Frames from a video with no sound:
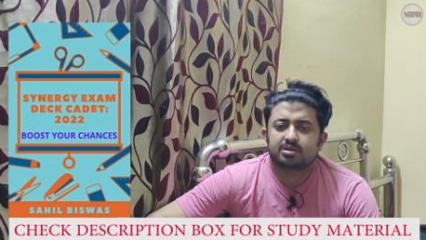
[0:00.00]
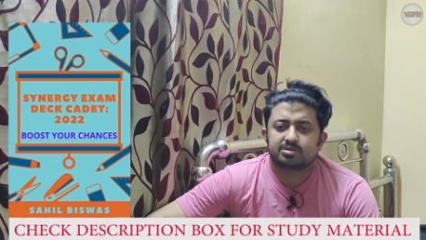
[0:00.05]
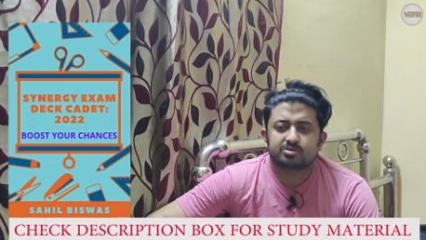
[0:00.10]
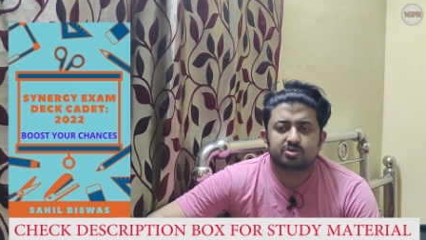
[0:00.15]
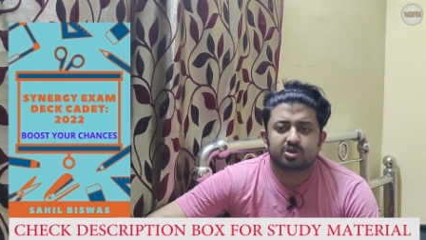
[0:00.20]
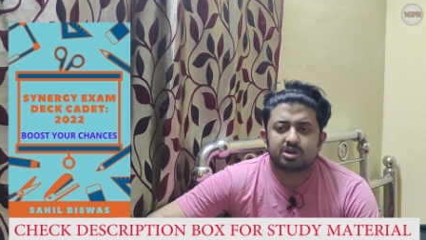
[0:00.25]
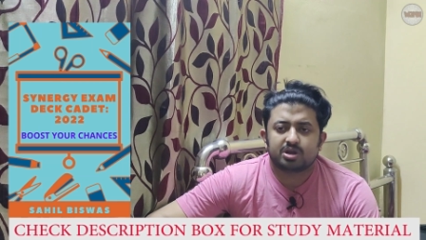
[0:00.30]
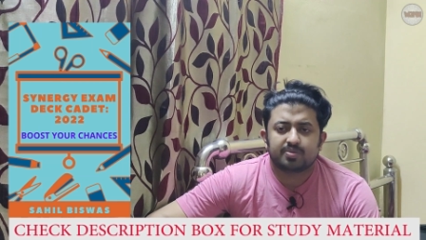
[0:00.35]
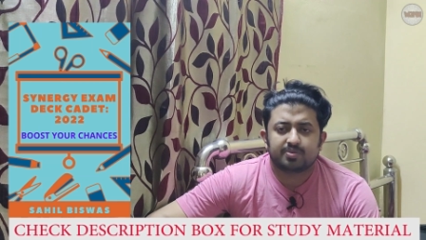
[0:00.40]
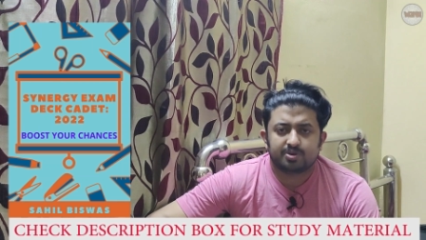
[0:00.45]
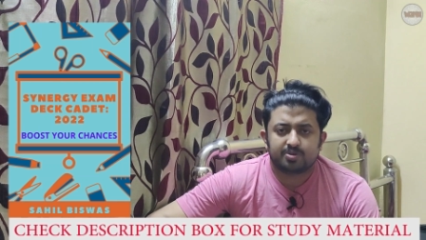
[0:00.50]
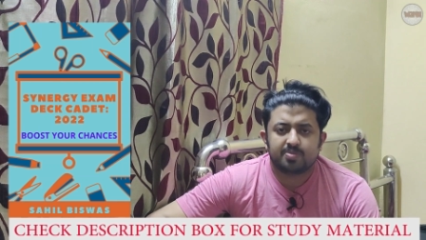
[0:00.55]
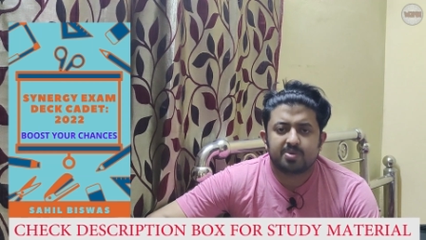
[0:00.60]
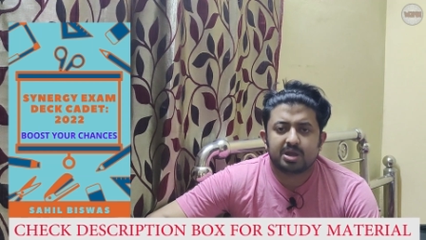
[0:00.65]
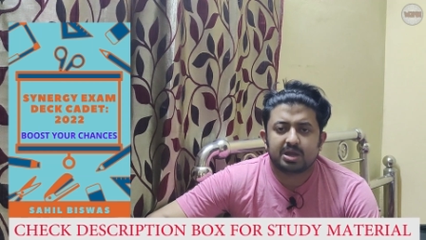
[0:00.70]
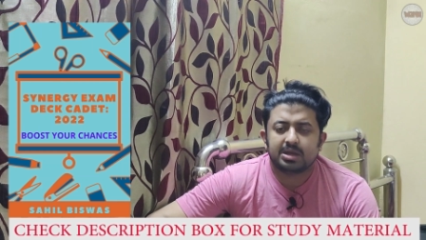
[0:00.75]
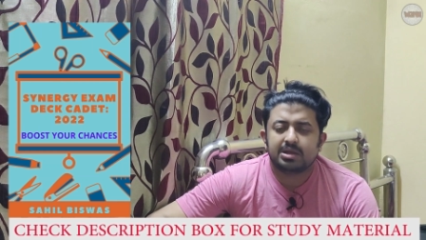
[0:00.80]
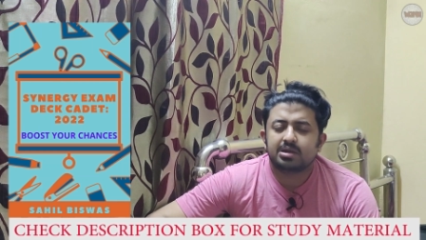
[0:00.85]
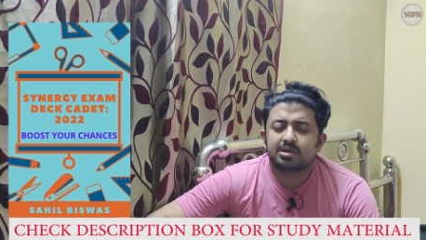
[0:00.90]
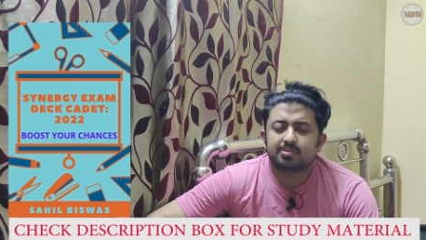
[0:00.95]
It's not about
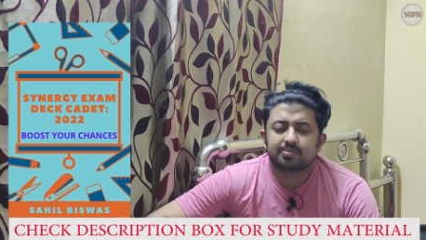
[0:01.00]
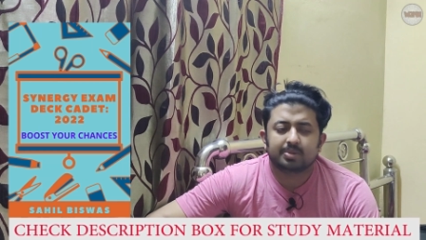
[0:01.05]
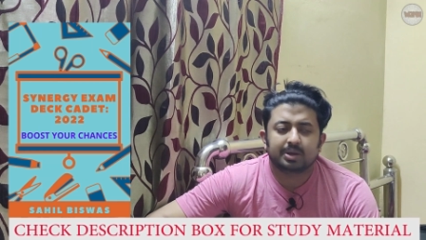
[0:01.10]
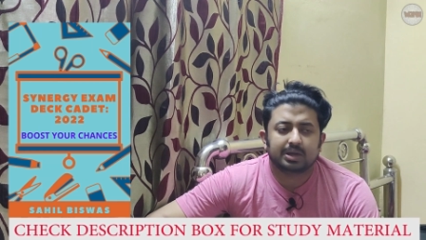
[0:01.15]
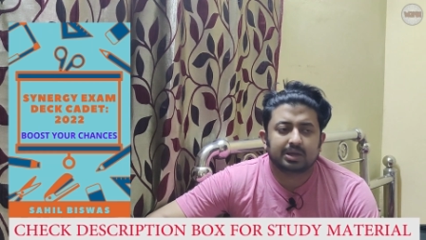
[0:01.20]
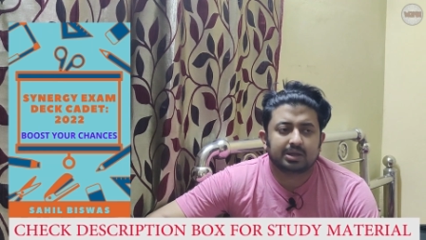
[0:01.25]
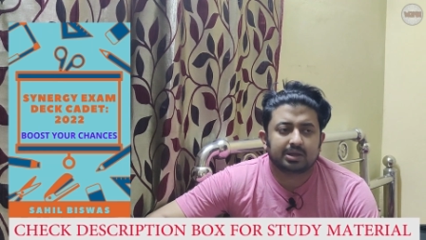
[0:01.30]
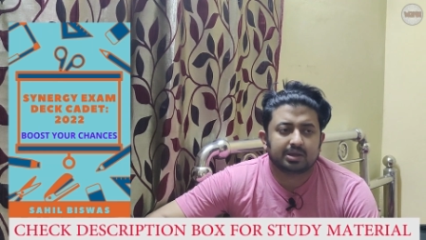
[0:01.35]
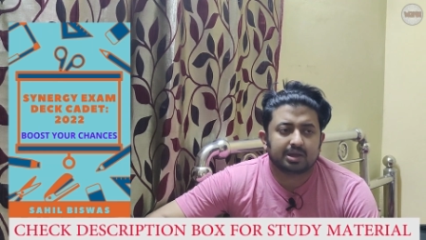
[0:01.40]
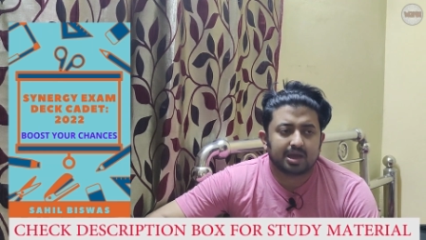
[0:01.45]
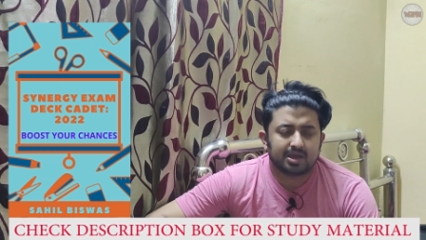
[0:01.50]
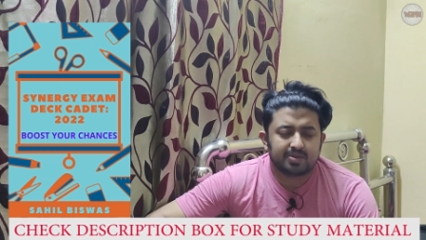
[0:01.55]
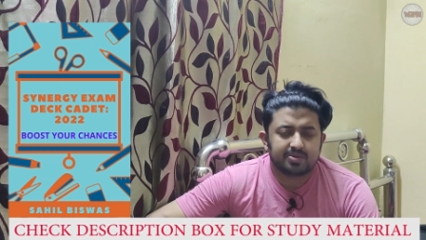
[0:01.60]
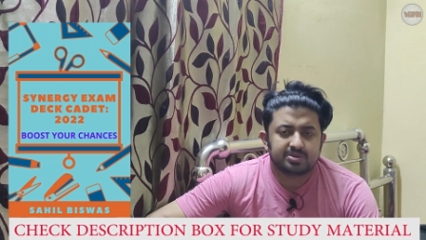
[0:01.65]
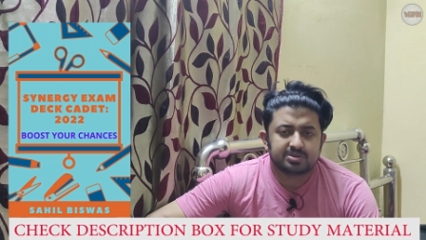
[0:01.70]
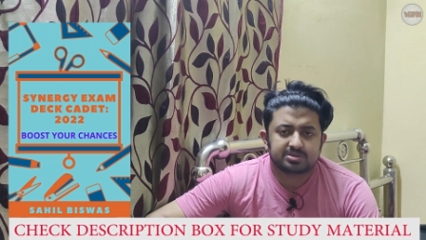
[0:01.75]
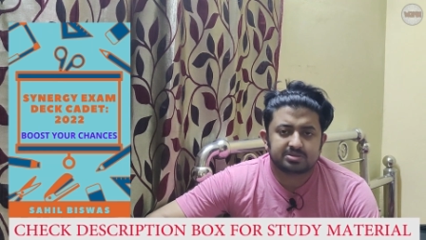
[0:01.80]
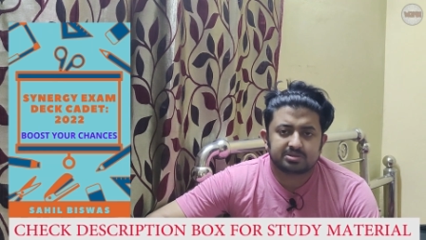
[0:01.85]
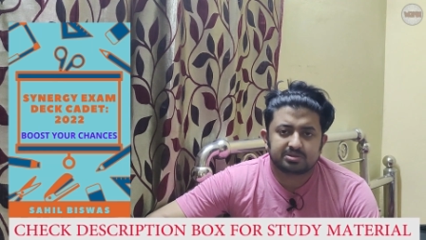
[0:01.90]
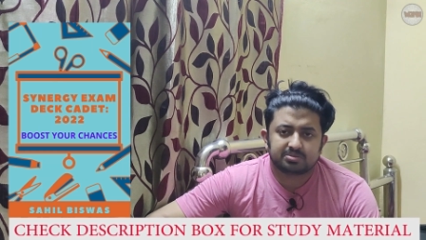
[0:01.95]
marine, but I
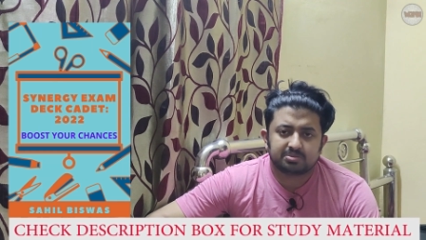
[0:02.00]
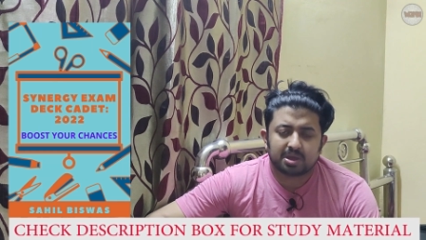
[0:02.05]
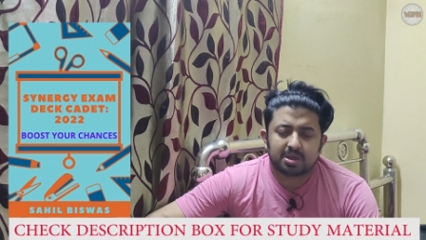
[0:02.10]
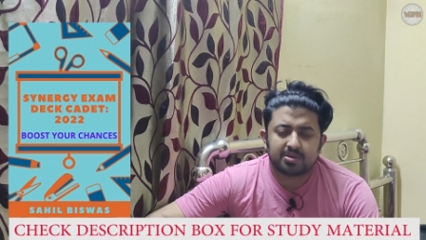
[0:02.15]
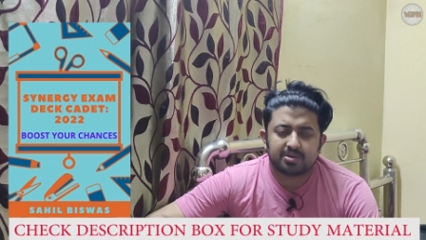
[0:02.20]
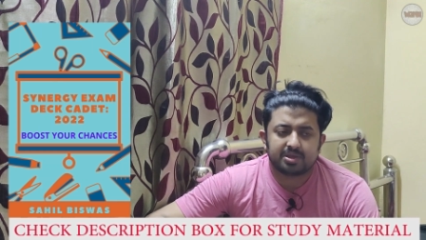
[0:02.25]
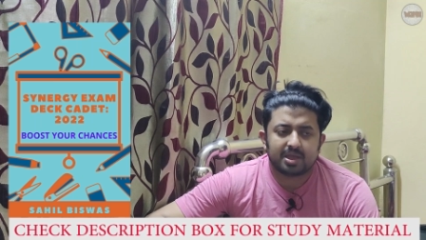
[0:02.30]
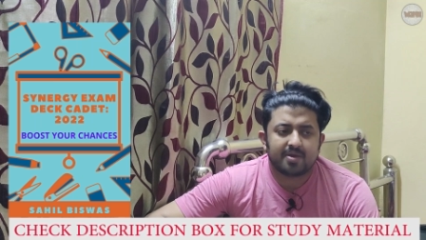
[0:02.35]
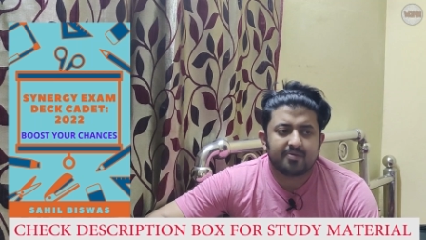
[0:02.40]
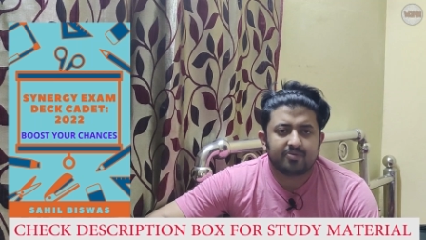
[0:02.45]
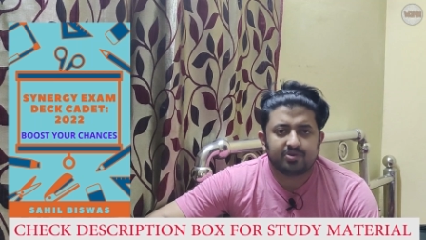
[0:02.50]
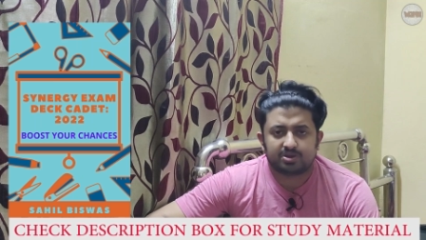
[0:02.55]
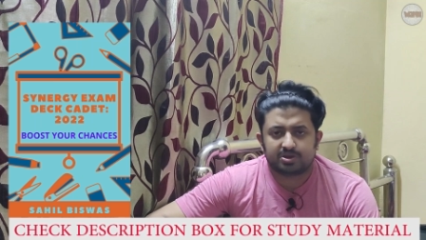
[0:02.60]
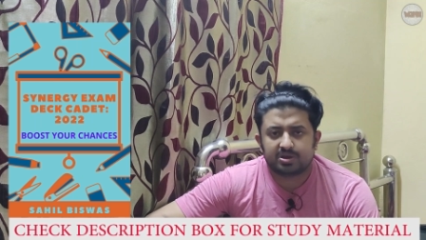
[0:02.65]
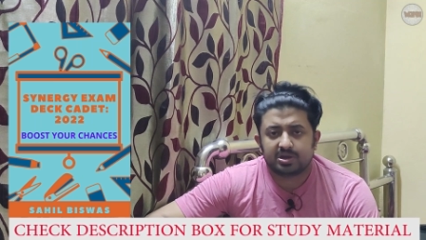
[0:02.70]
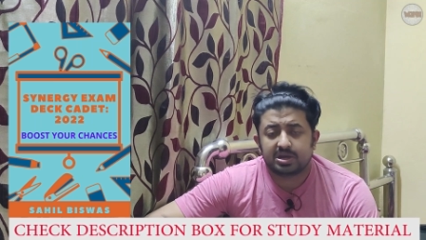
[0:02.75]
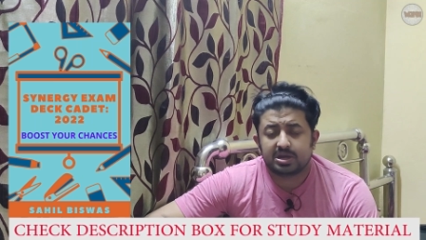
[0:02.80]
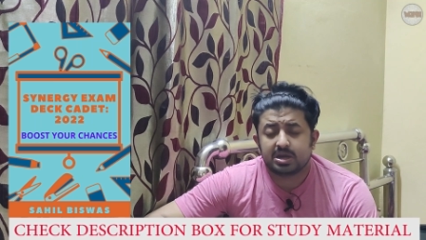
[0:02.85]
was an avid